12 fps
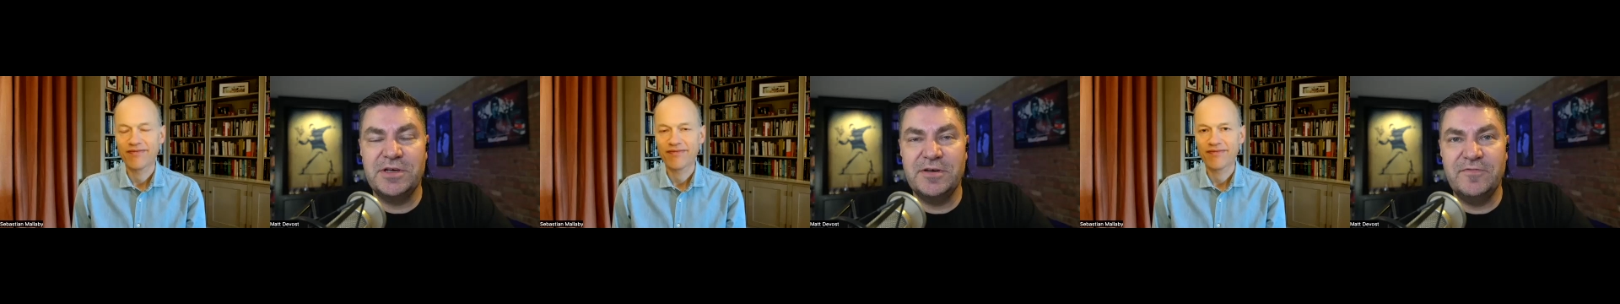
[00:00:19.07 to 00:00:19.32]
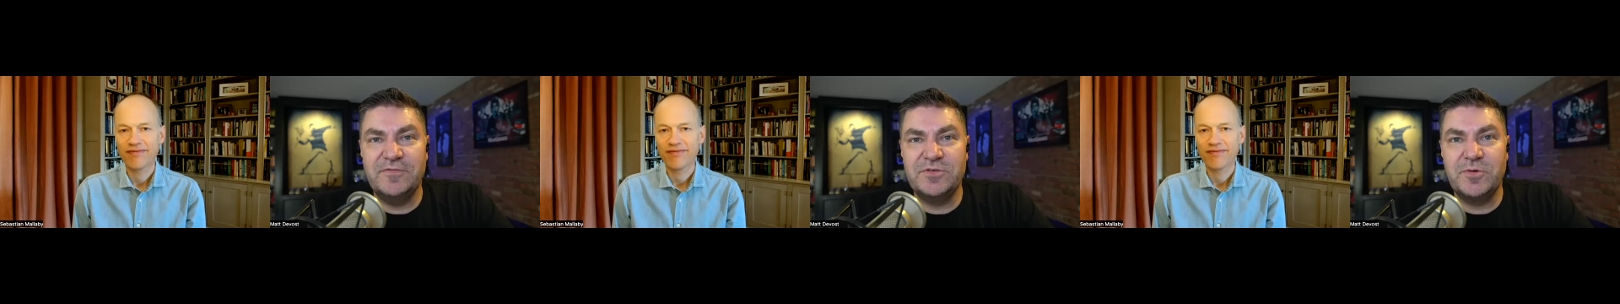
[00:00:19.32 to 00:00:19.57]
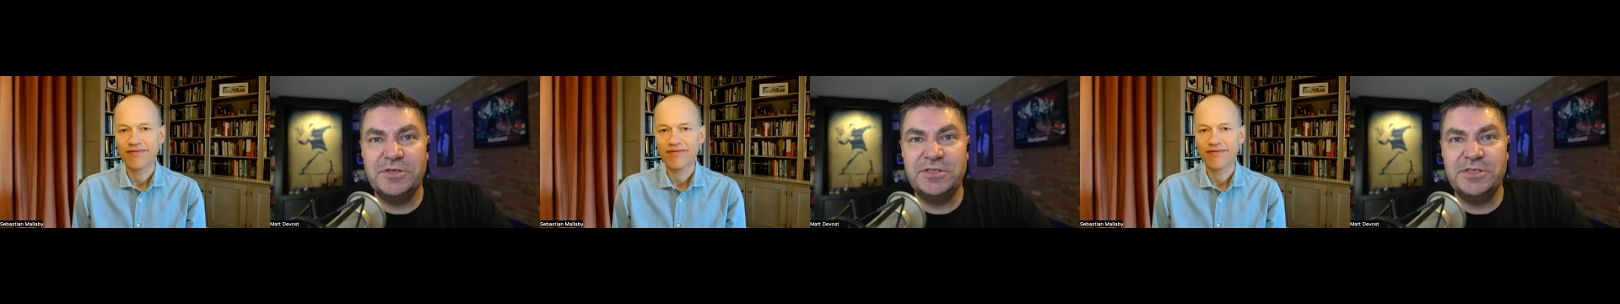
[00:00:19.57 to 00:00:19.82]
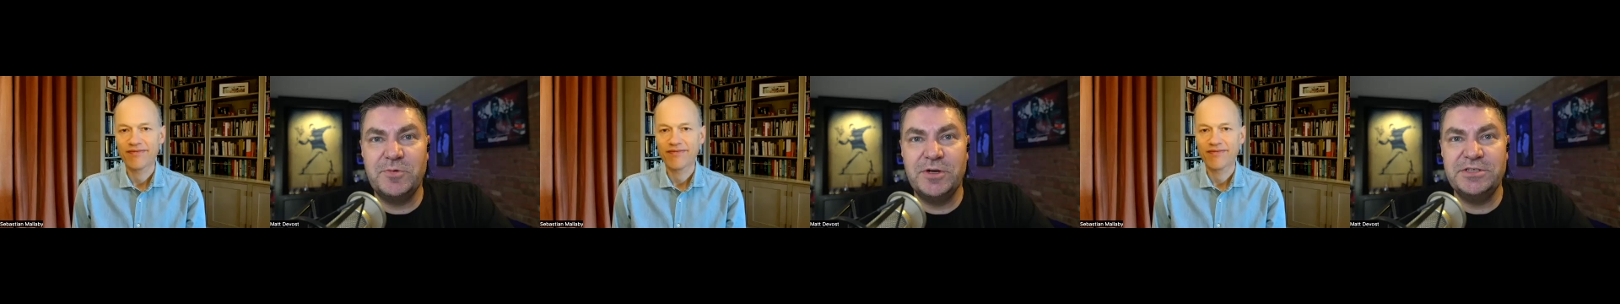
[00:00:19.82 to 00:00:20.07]
Speaker 1: of twenty
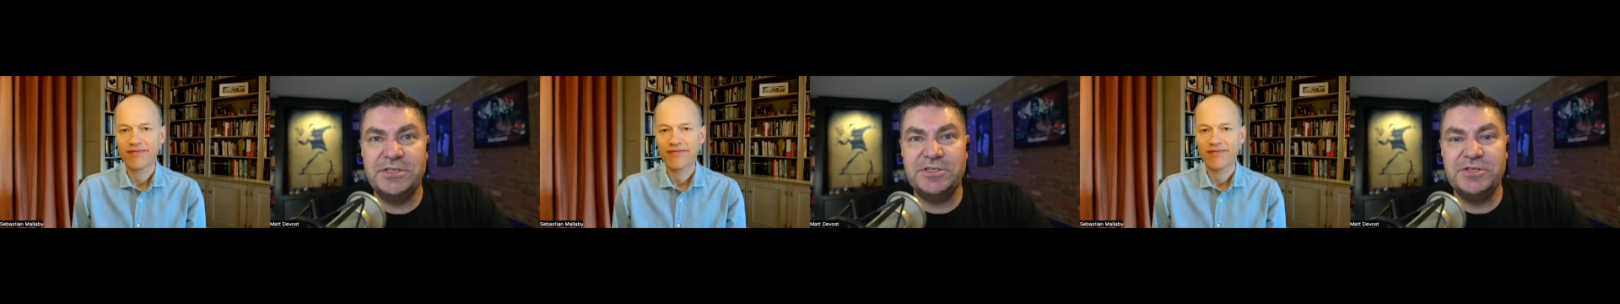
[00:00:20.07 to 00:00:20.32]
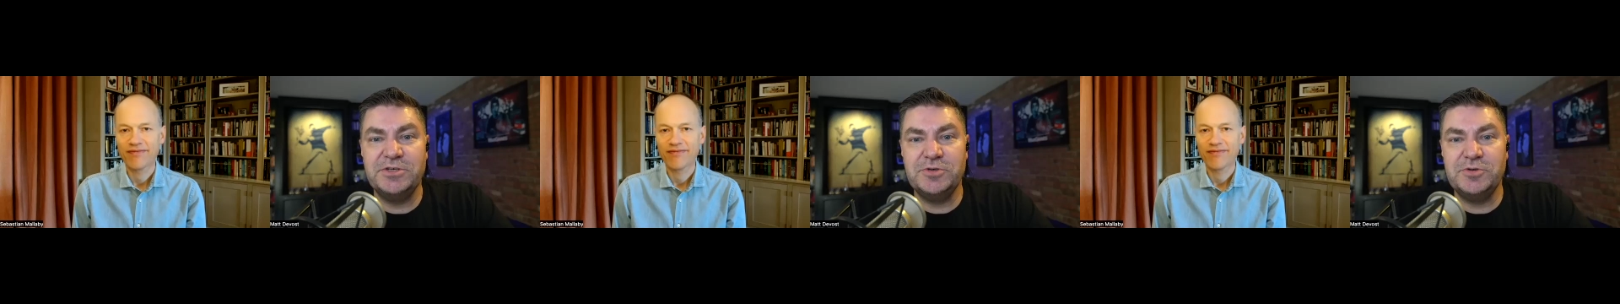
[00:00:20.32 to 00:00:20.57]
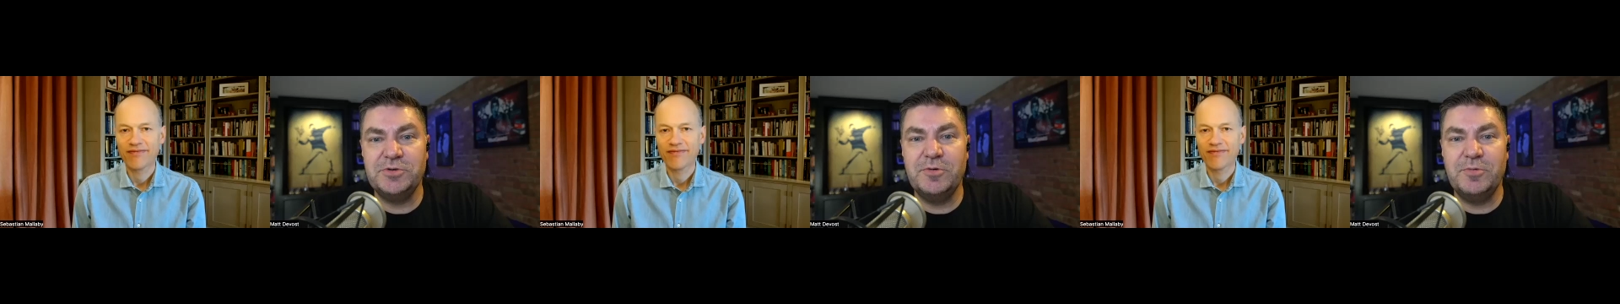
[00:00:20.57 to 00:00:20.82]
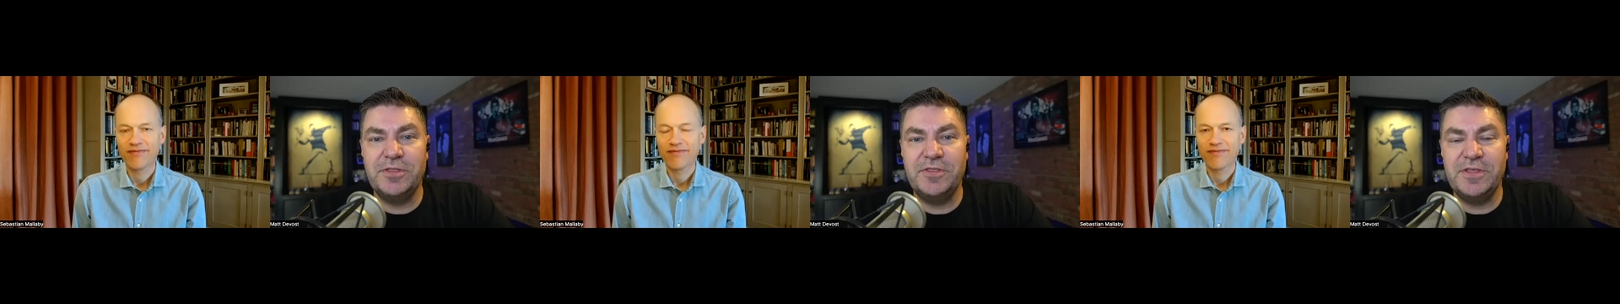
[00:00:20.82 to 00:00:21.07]
twenty-two
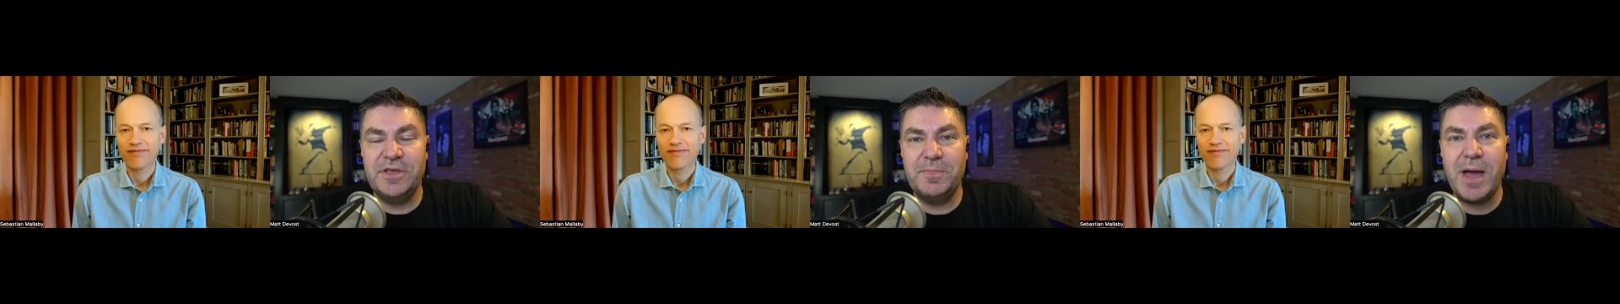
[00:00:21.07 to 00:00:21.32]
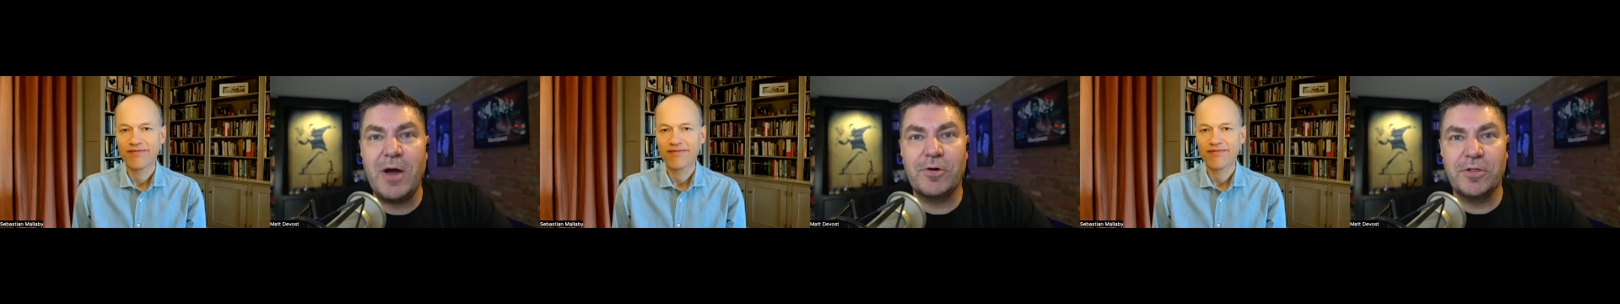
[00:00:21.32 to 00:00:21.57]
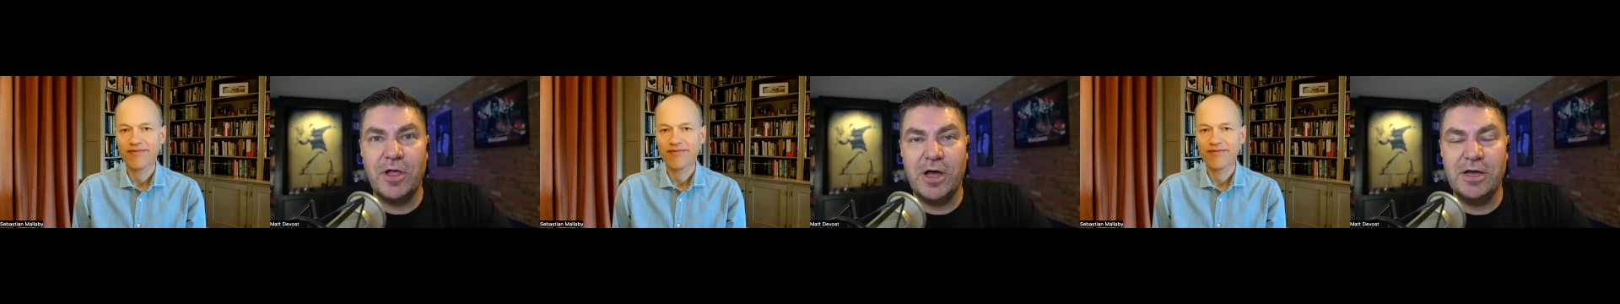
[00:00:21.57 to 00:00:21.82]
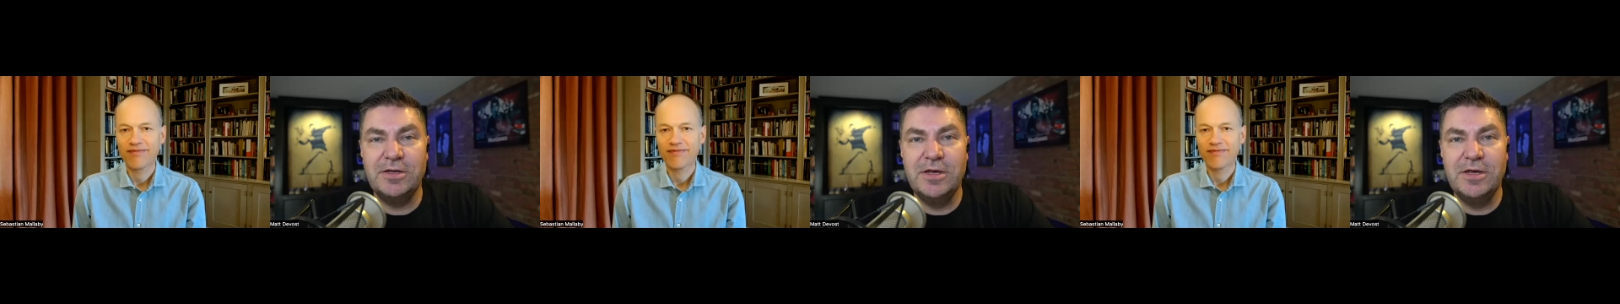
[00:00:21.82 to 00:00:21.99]
with The Power Law,